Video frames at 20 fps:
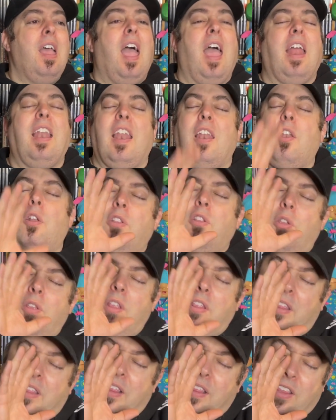and, eh, and
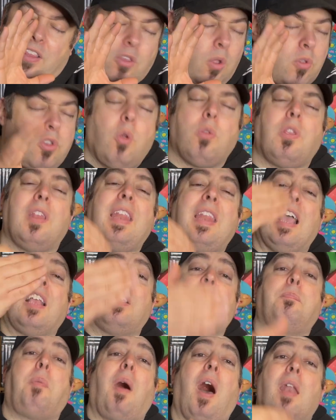so so the
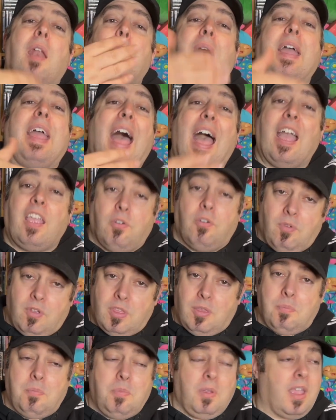next part of my
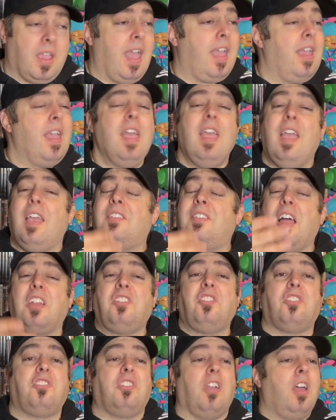algorithm, okay, is not
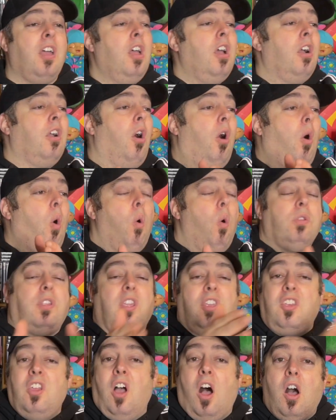just the old
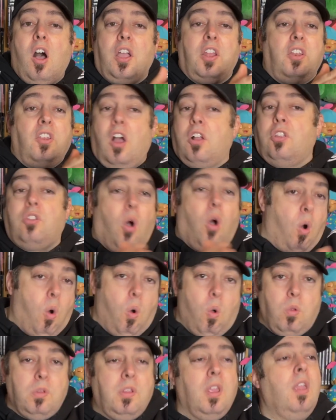to young and young to
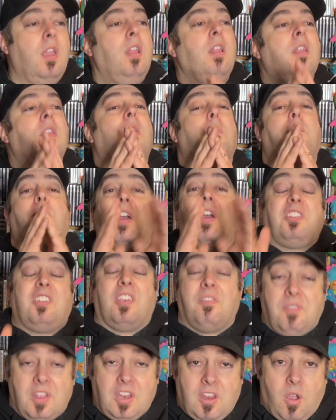old
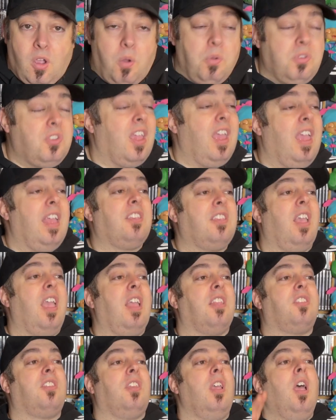depressing videos. It's
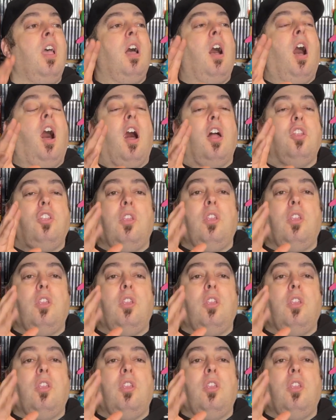it's uh,